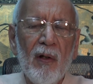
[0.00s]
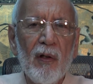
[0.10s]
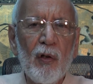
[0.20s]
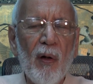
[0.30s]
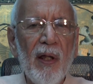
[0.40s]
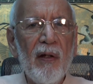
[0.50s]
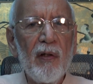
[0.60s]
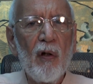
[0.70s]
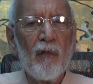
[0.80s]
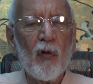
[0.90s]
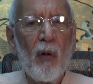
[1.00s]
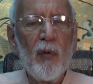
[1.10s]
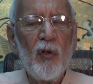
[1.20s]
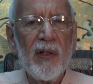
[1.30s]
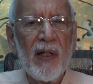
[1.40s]
Your area of
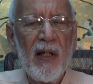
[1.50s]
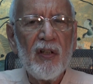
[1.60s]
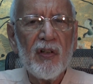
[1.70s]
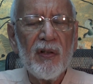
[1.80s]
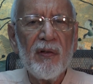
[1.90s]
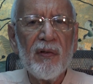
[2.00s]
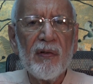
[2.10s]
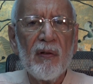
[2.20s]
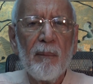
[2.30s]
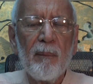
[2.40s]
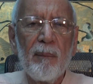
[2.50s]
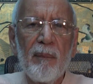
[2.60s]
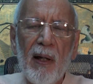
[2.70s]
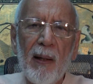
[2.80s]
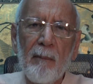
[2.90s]
communications
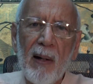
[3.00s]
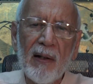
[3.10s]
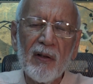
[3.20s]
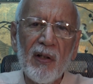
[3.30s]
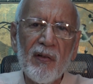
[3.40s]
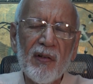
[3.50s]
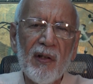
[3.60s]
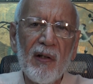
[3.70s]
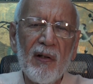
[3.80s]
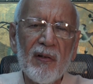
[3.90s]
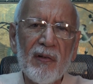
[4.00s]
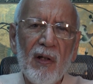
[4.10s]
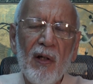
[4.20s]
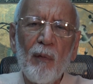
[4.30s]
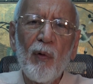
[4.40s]
and marketing skills
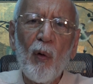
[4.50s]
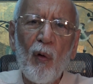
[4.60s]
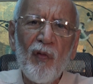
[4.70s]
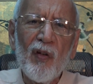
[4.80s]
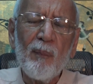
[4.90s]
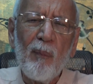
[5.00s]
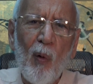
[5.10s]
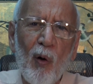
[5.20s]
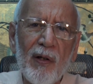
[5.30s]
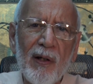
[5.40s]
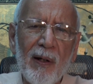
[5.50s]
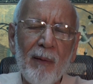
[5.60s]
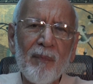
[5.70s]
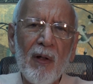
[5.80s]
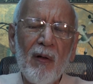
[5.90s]
will always border